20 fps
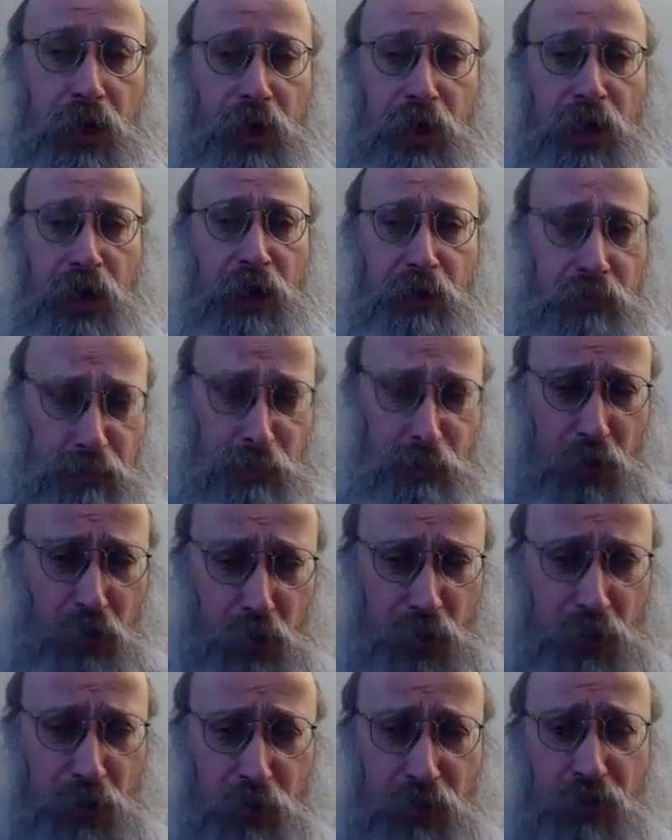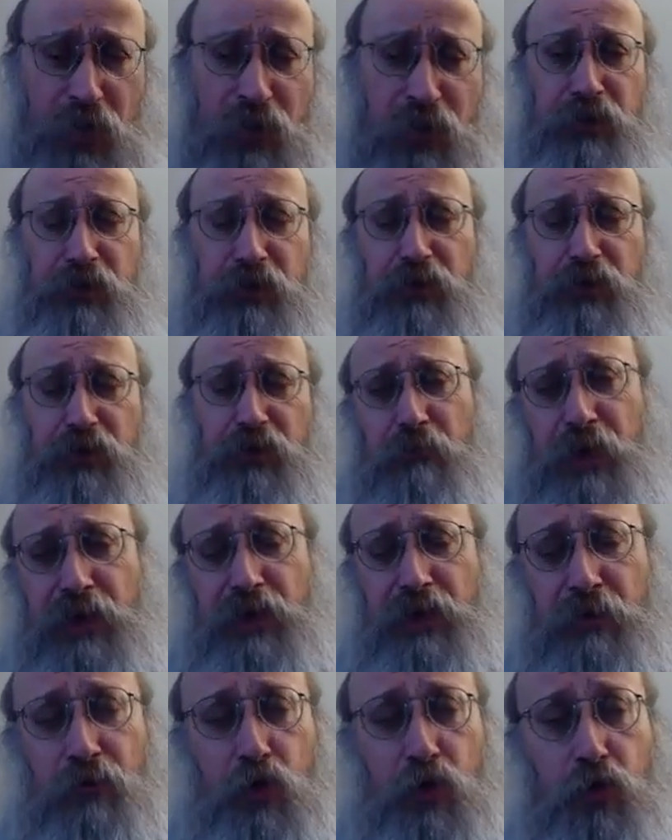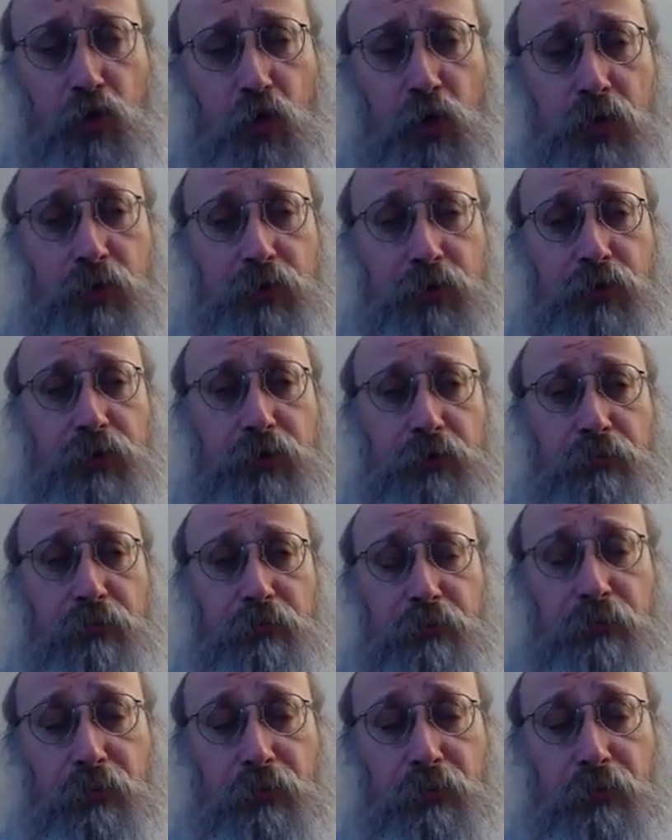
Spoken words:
and we could translate it in many more words.